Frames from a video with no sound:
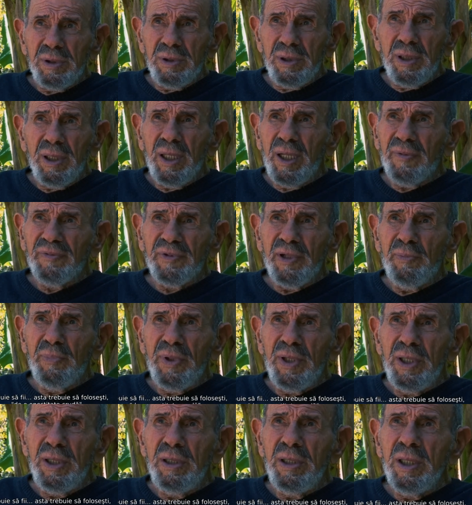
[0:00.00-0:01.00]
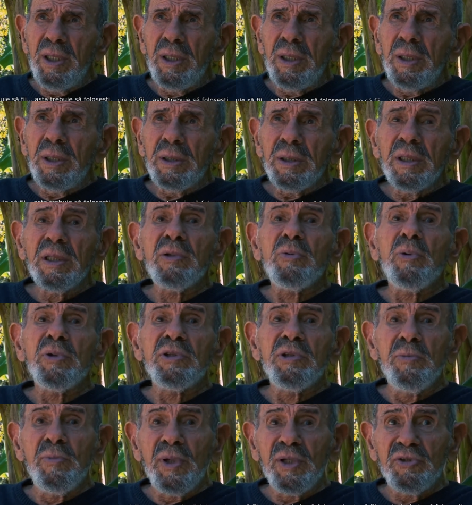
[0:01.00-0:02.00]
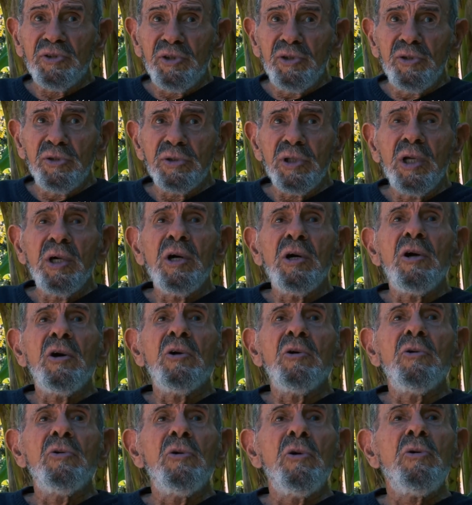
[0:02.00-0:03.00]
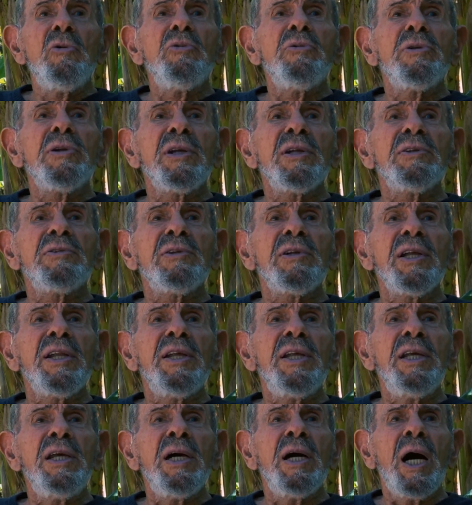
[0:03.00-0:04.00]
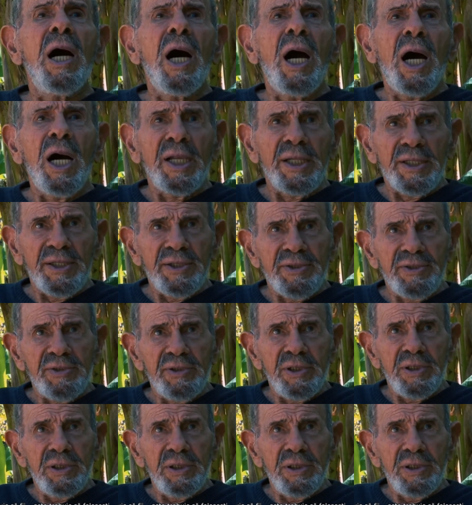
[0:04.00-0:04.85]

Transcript: You have to be, this is what you must use, ruthlessly honest.